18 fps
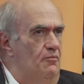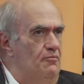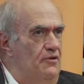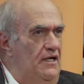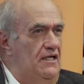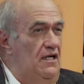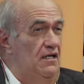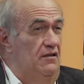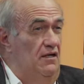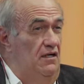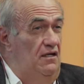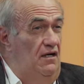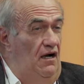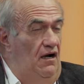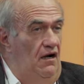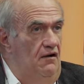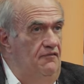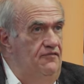or breaking the
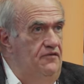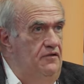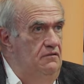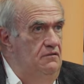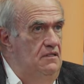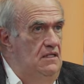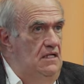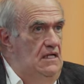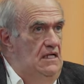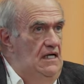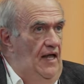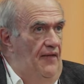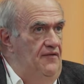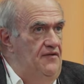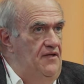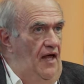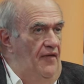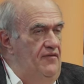curfew,
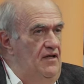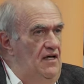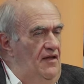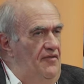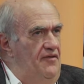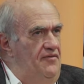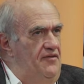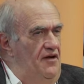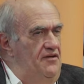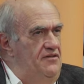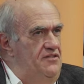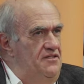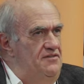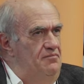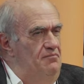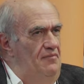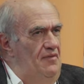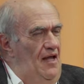and and they're
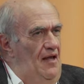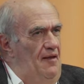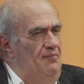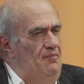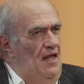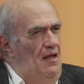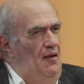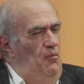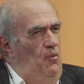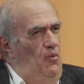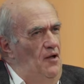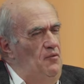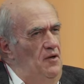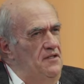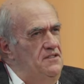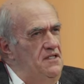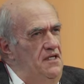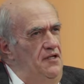just.
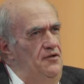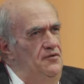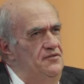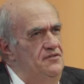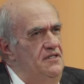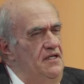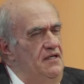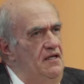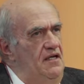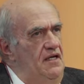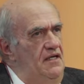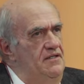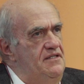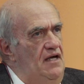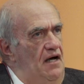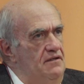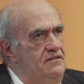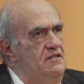What, what's interesting
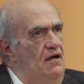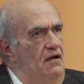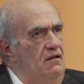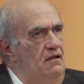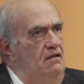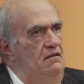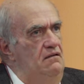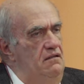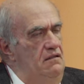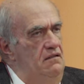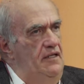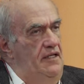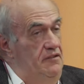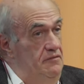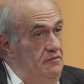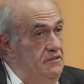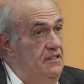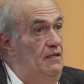is how subtly
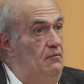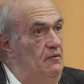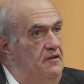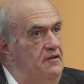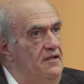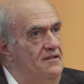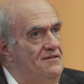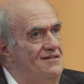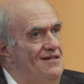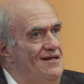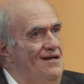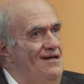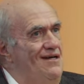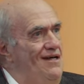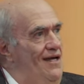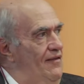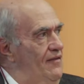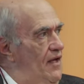you deal with this.
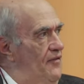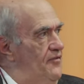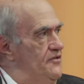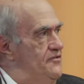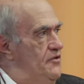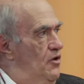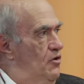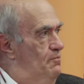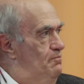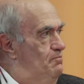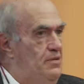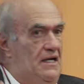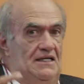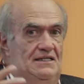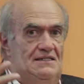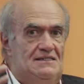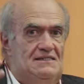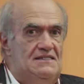In that there's no
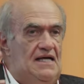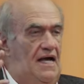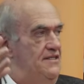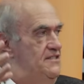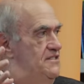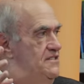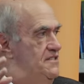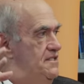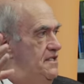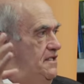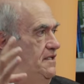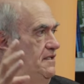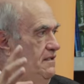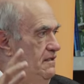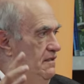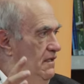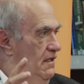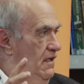big set
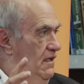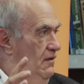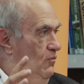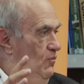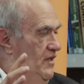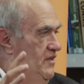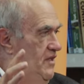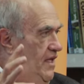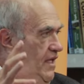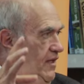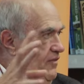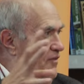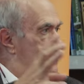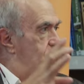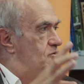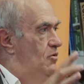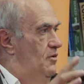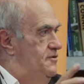scene within
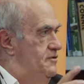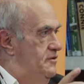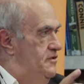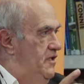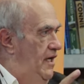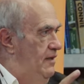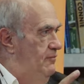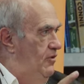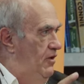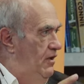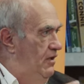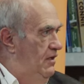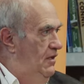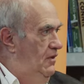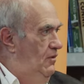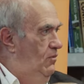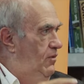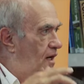the torture
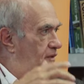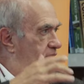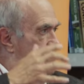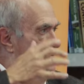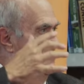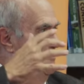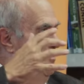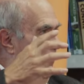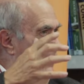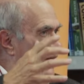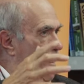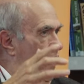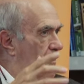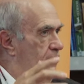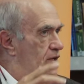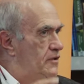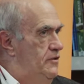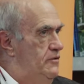chamber where this is going
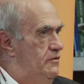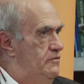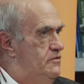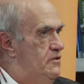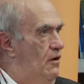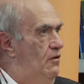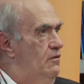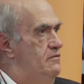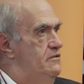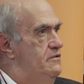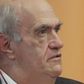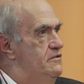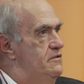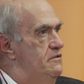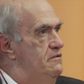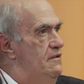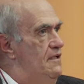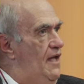on. You don't
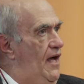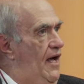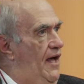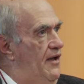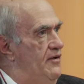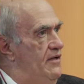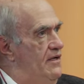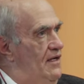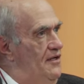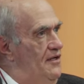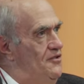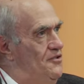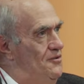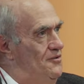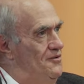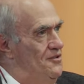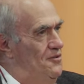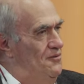do that.
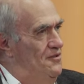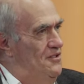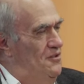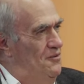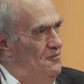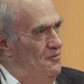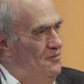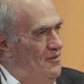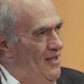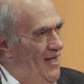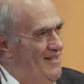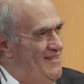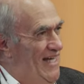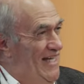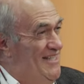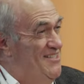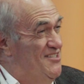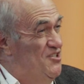You, you, you,
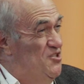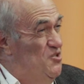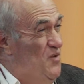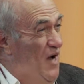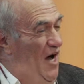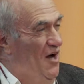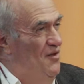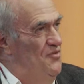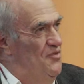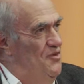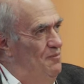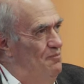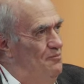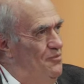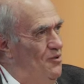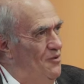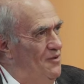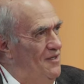it's, it's throughout the
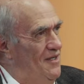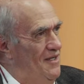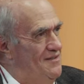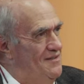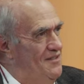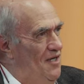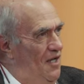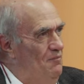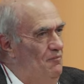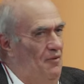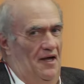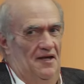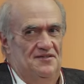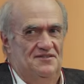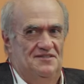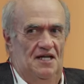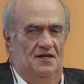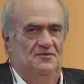book. It's done by
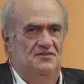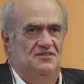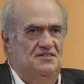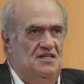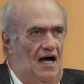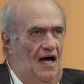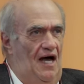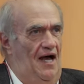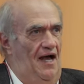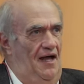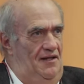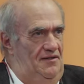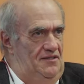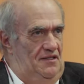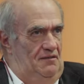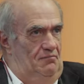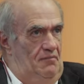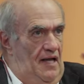a set of
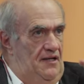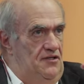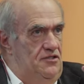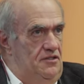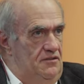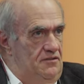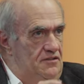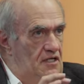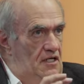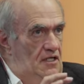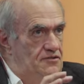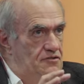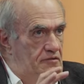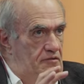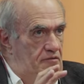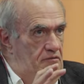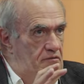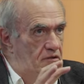signs and mentions.
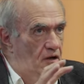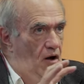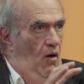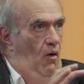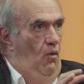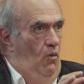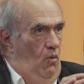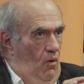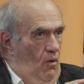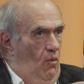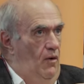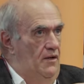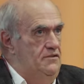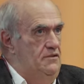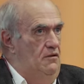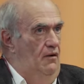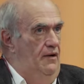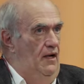So you know
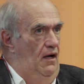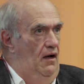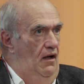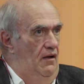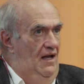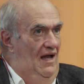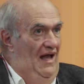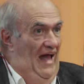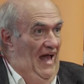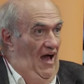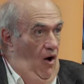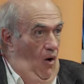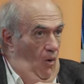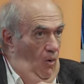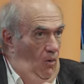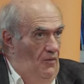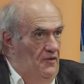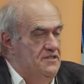what's going on
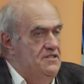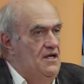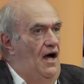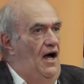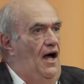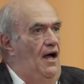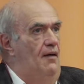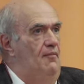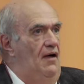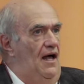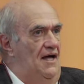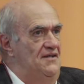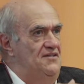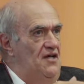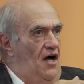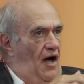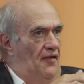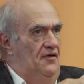all the time
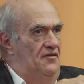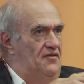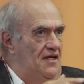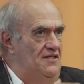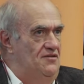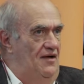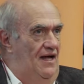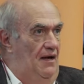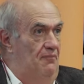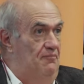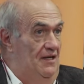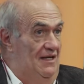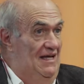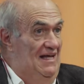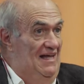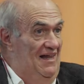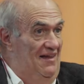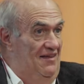as other things are happening